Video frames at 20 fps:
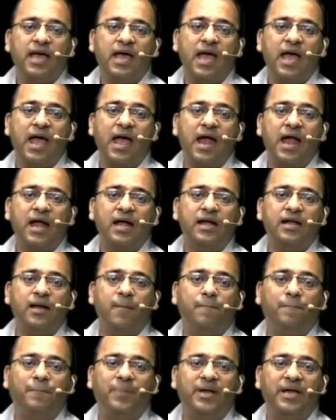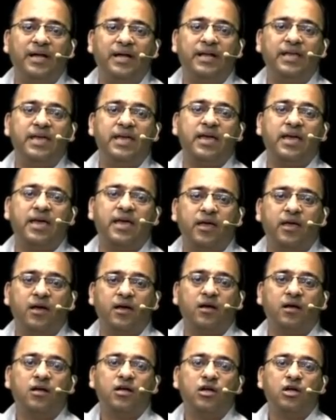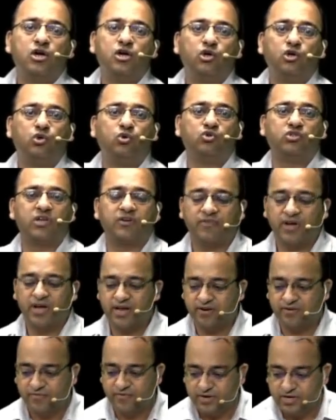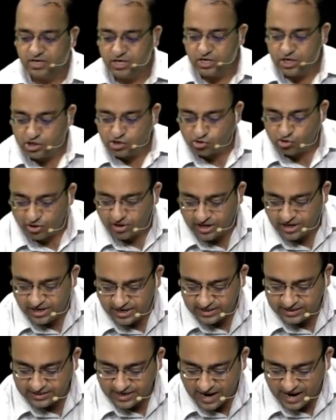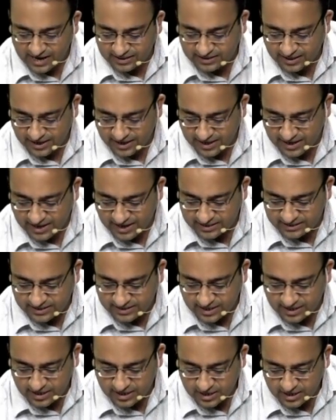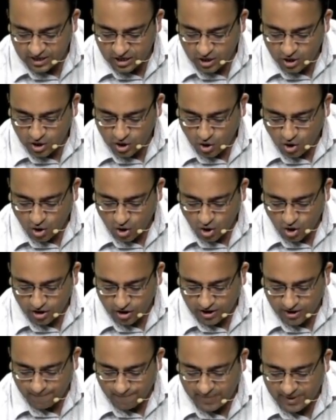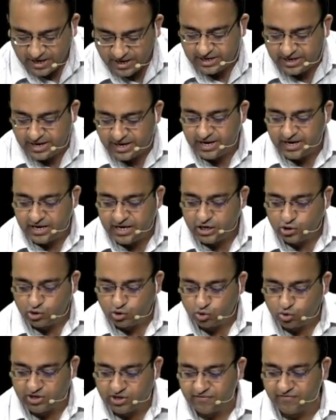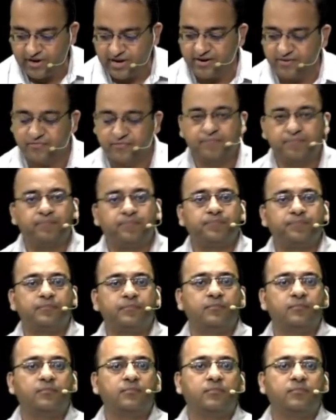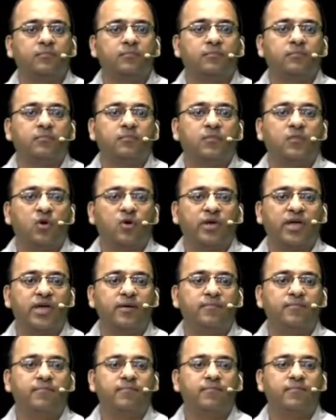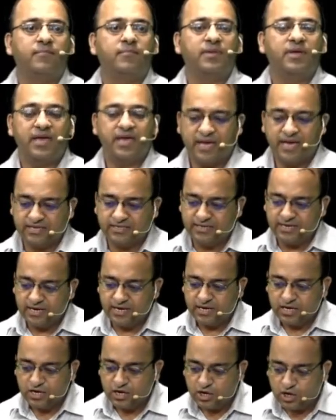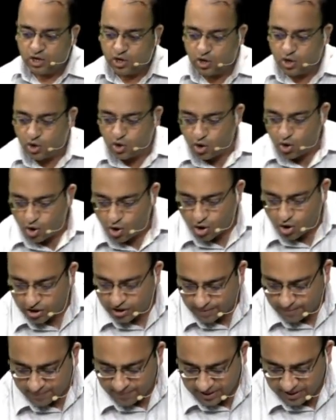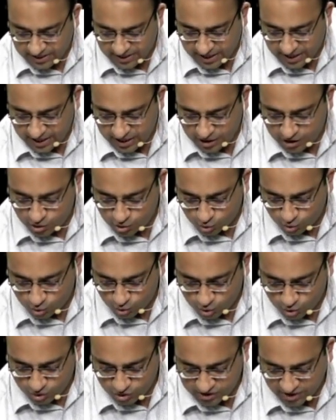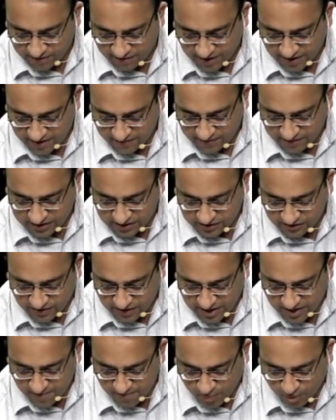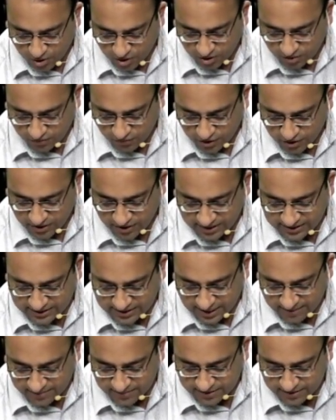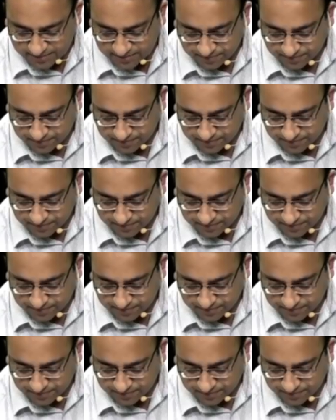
and a PDA here to survive. So he needs either an ASD or a PDA to survive. Okay, ASD or a PDA to survive, which is very important for your exams.